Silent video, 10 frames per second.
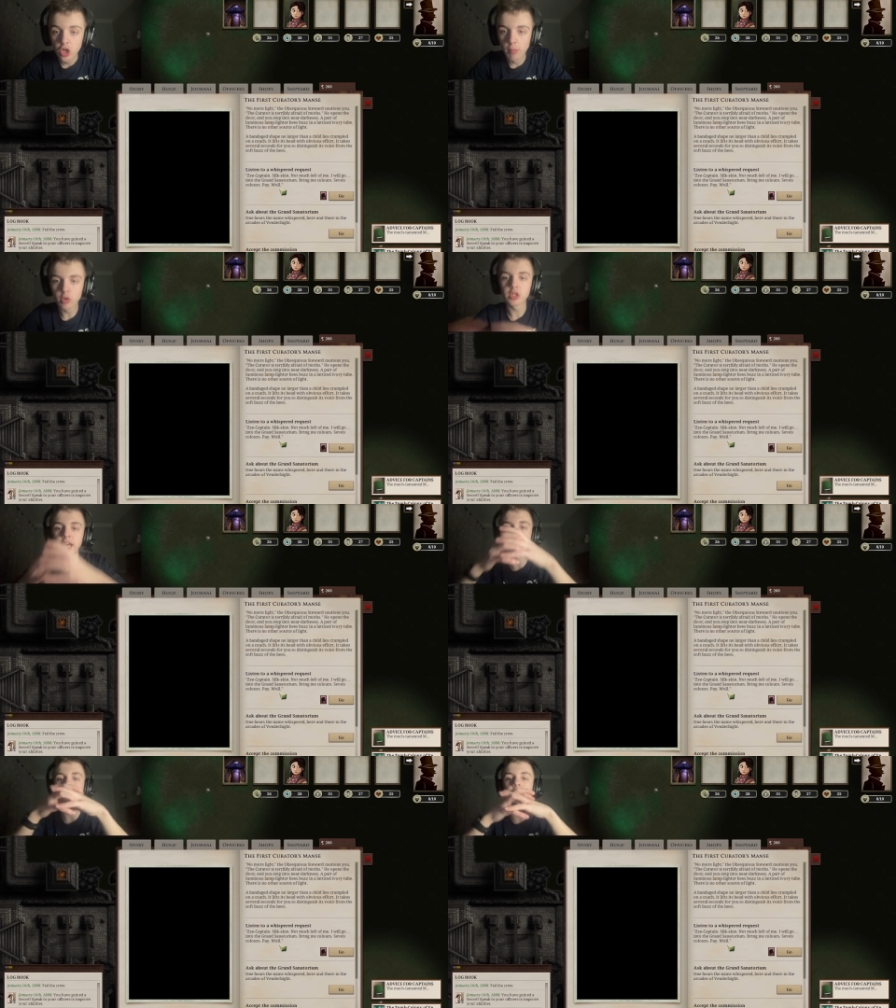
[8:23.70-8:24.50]
No more
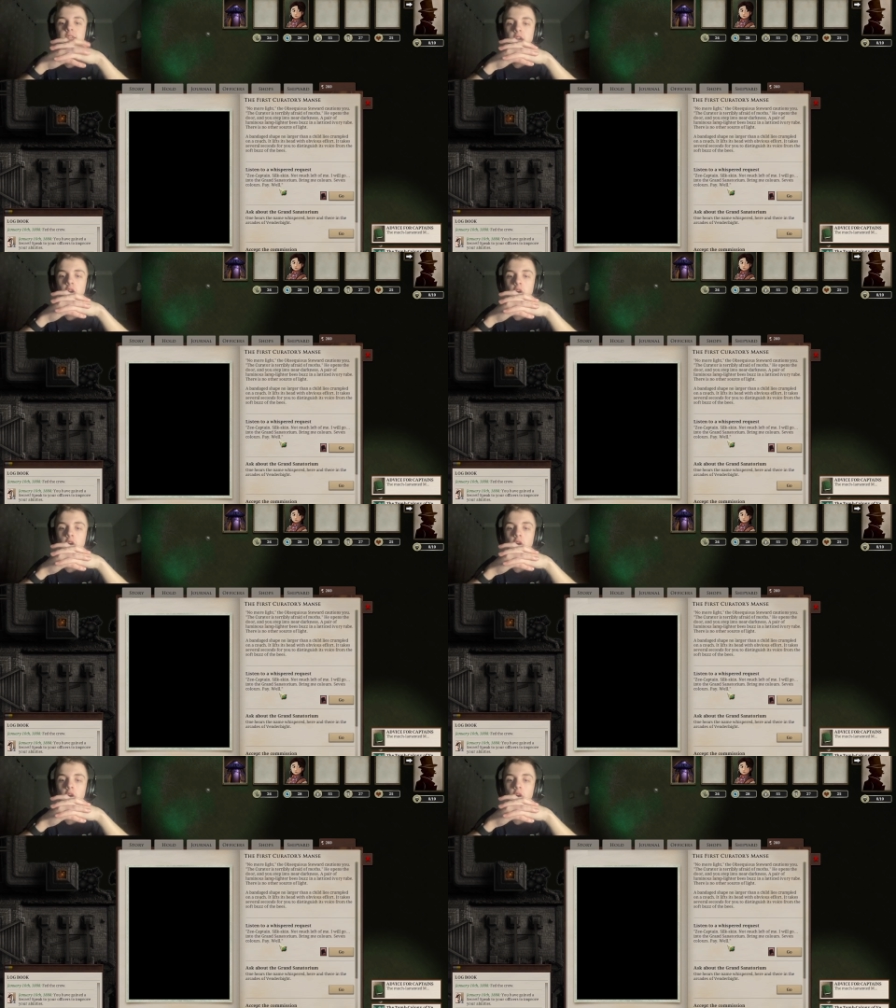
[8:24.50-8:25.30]
light. The
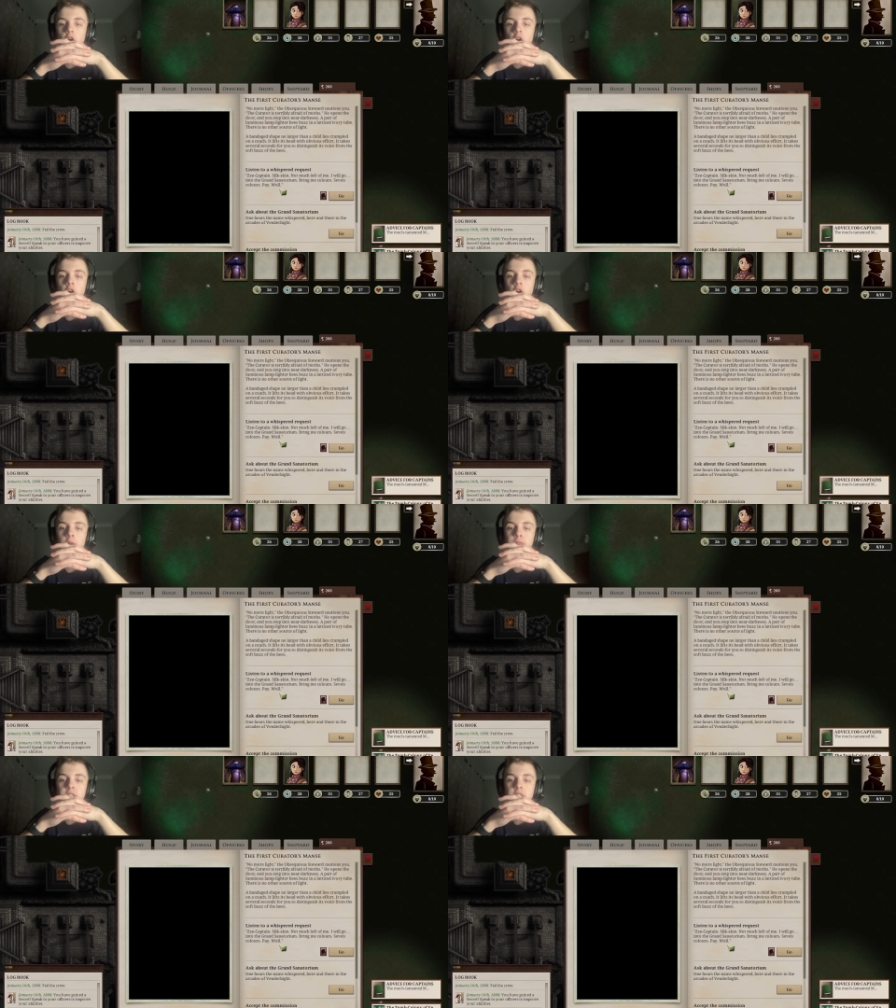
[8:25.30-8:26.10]

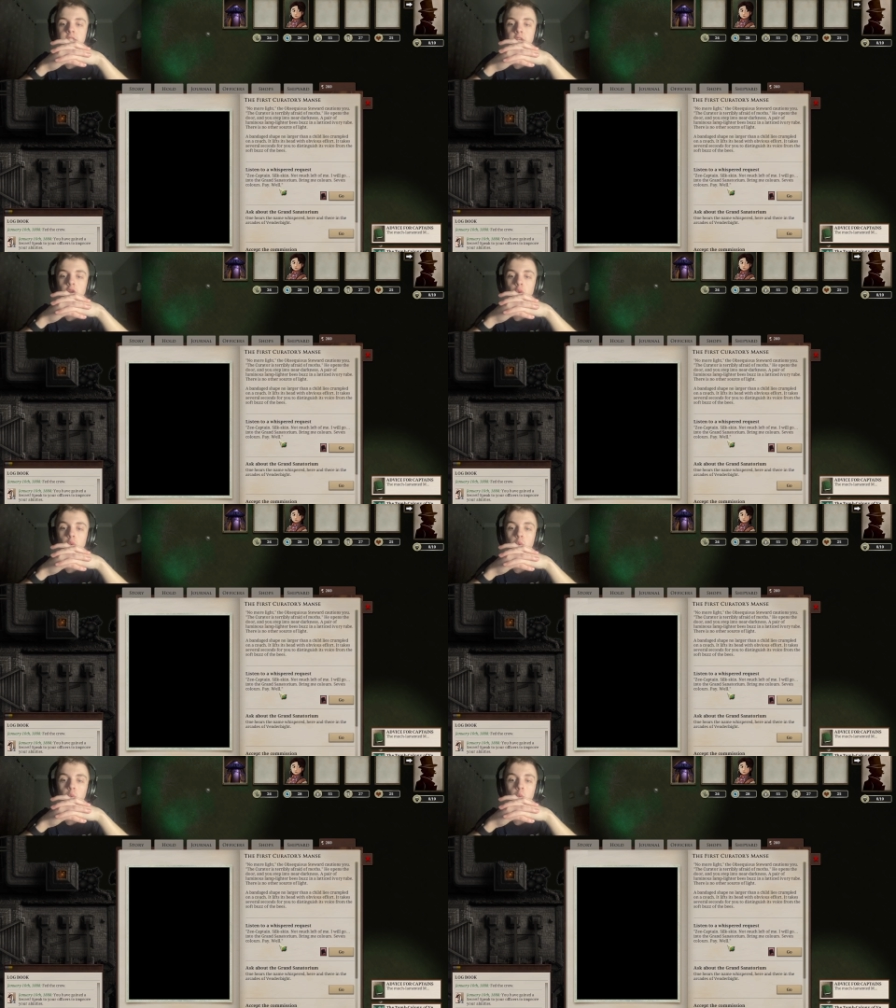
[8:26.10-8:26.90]

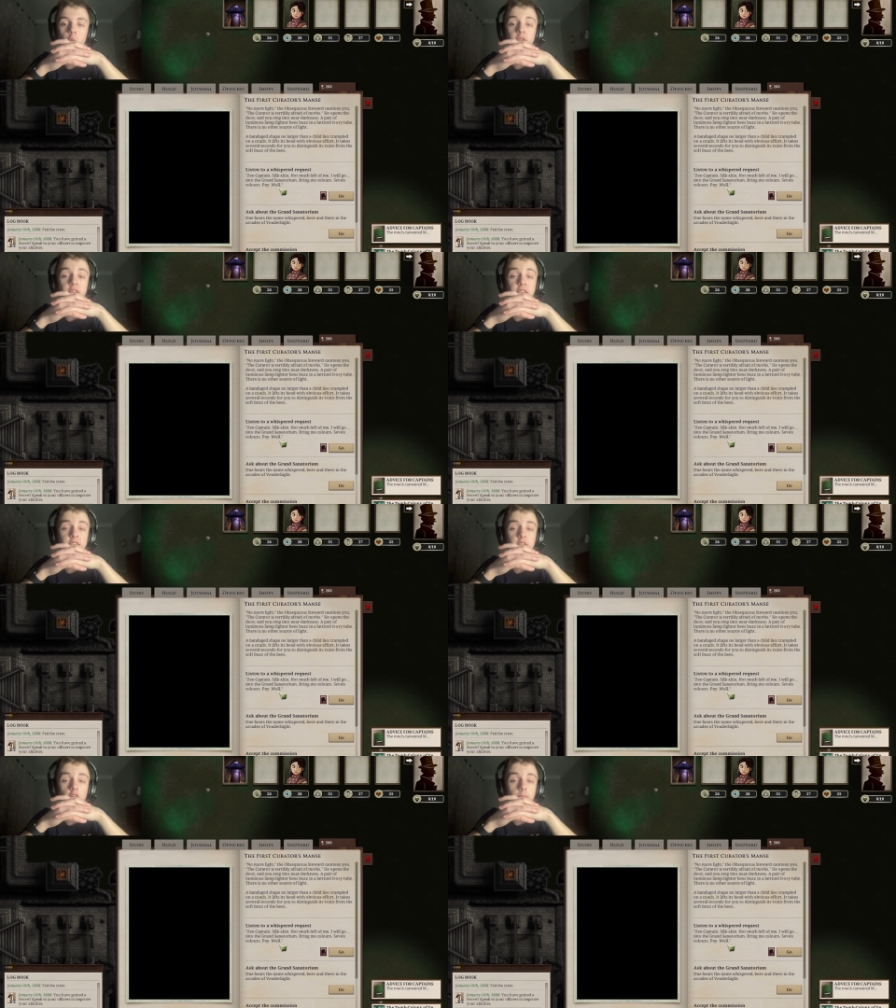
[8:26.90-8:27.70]

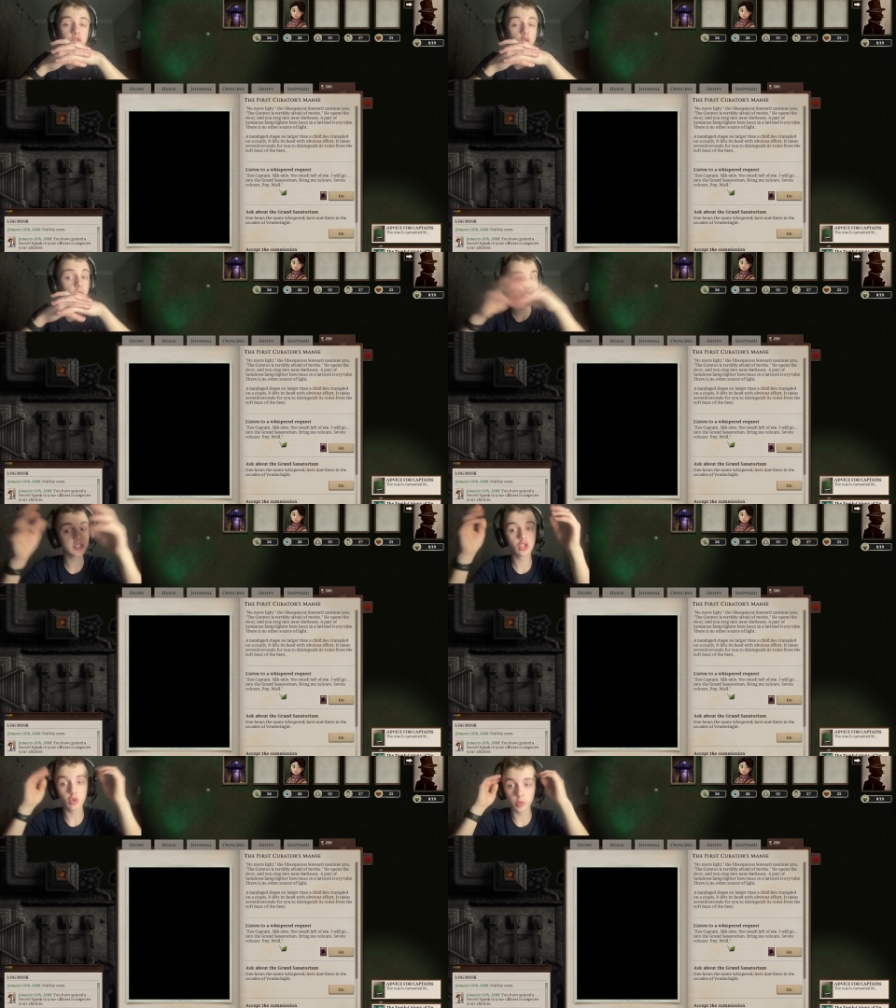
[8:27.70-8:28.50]
obsequious, obsequious
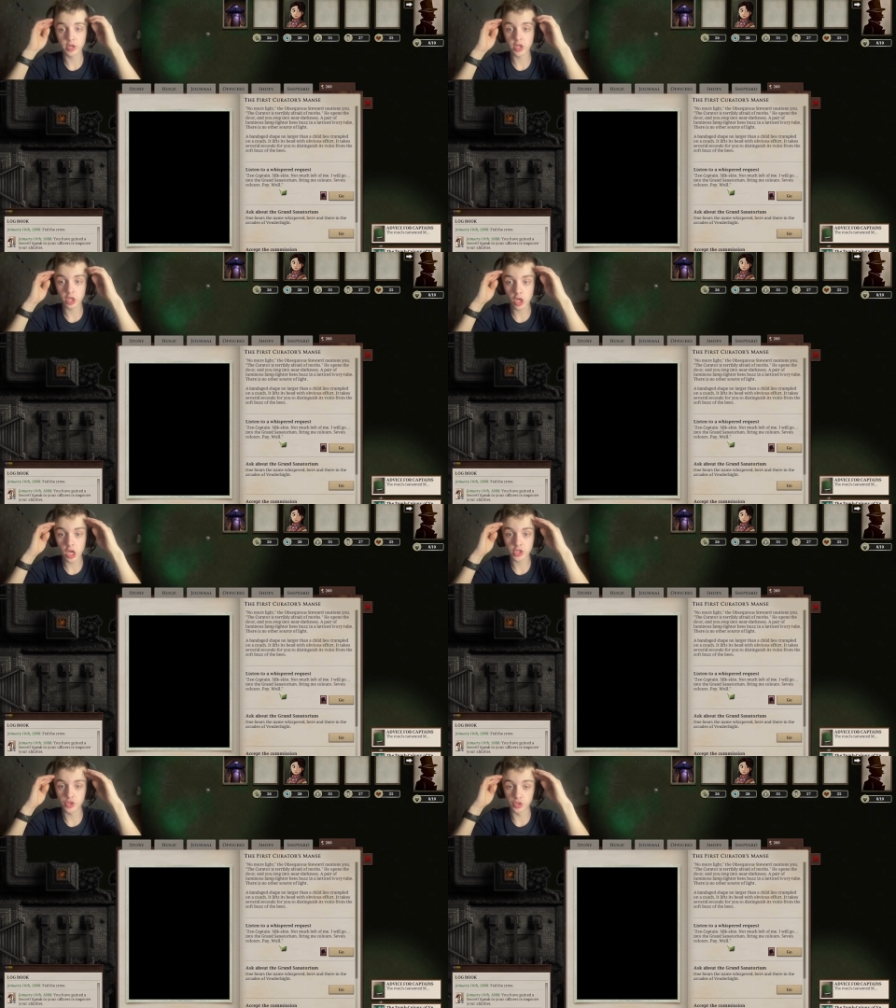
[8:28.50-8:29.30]
steward
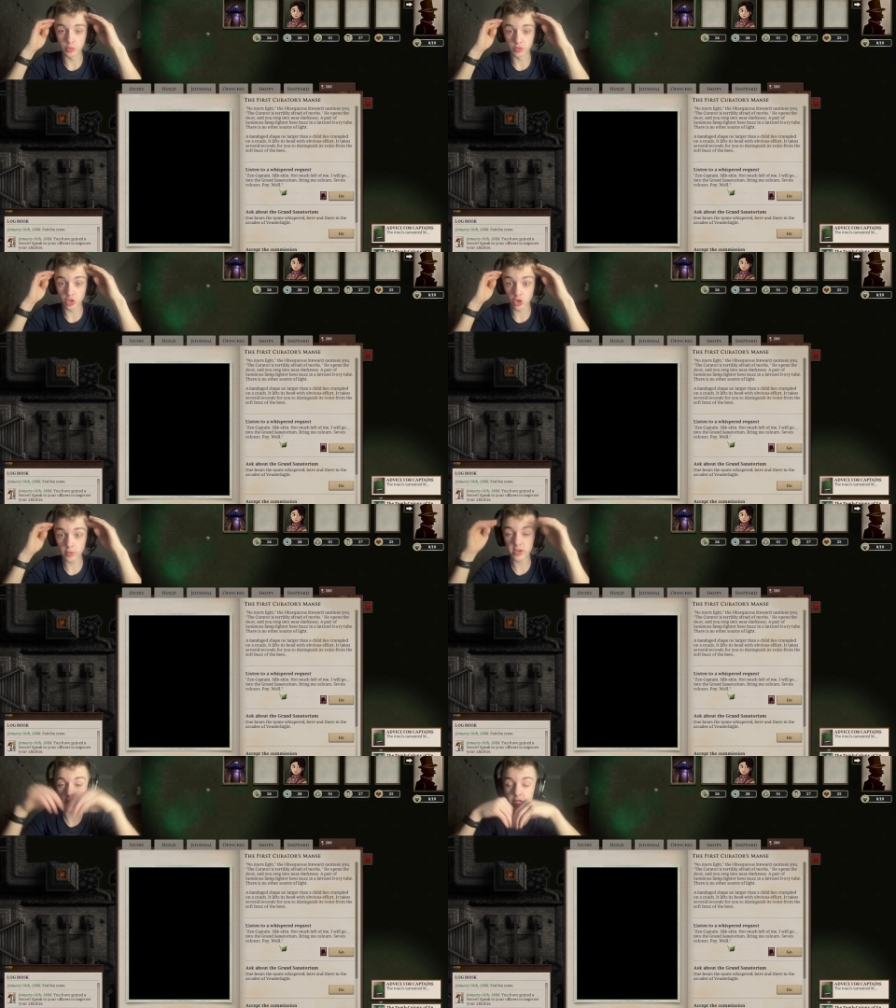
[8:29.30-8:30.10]
cautions you. The
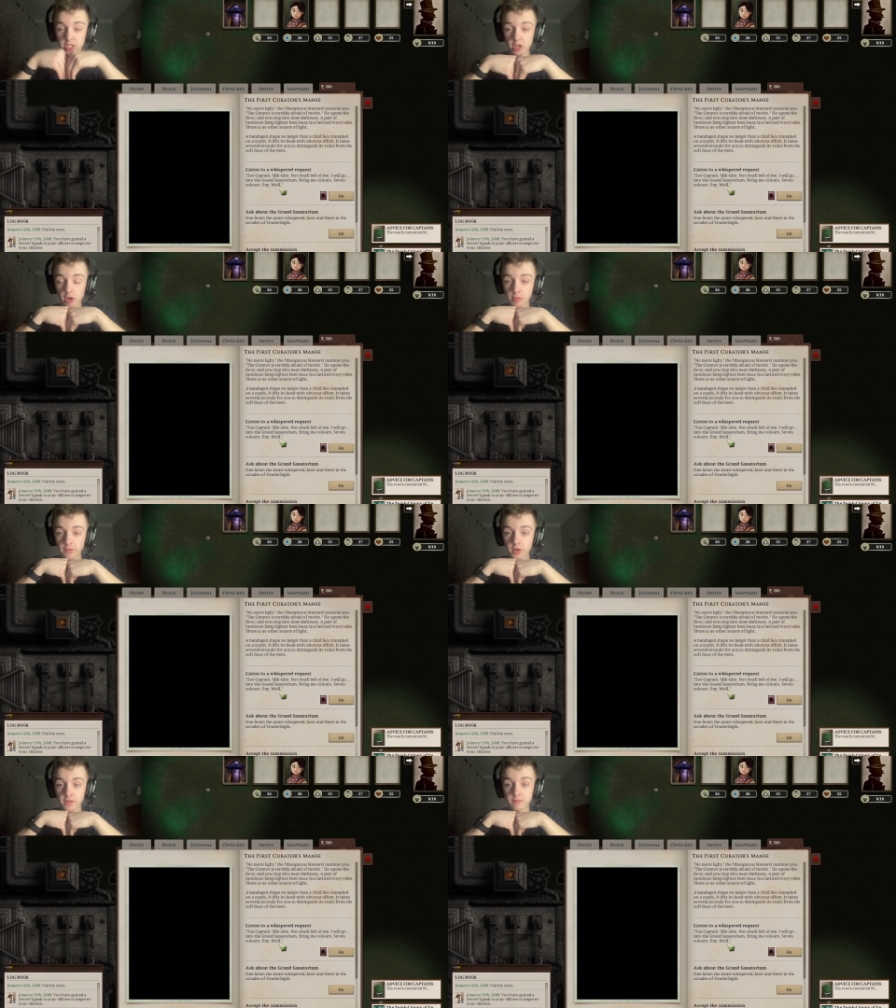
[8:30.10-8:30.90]
curator is terribly
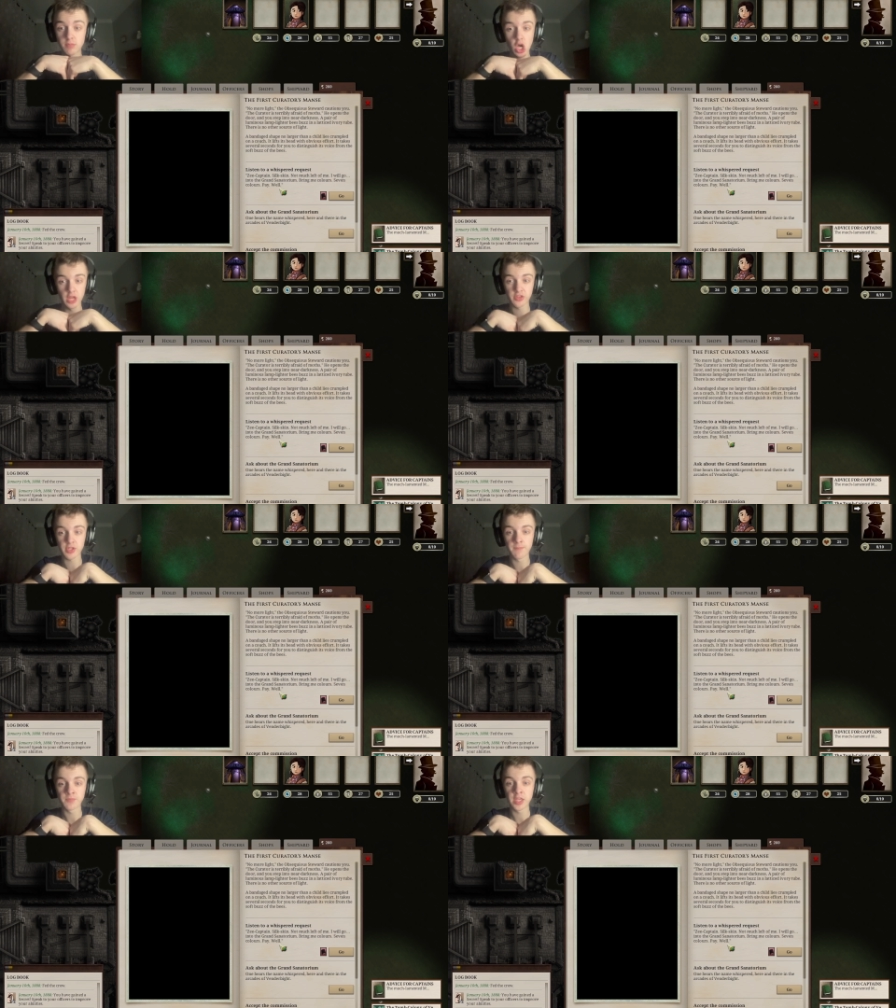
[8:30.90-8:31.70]
afraid of moths.